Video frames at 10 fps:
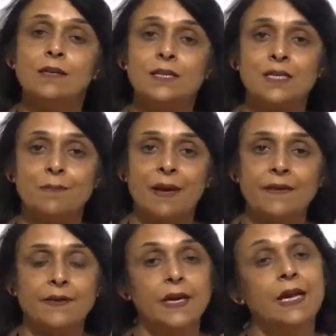the
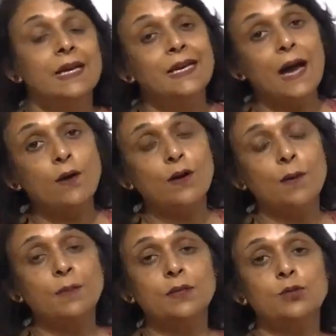symmetry. Now
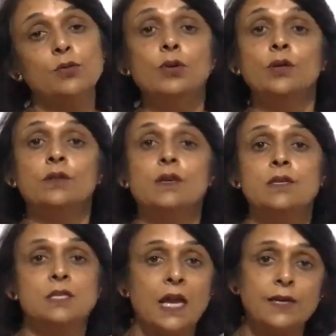coming to the
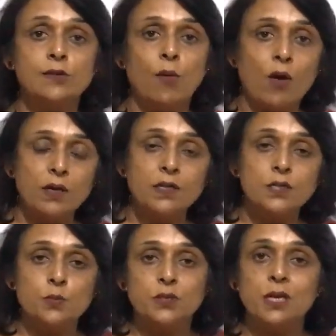sex
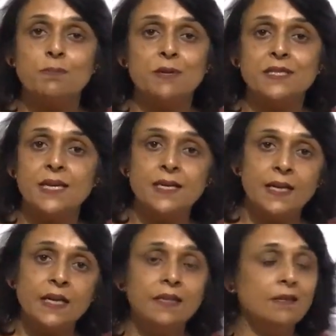organs which are present in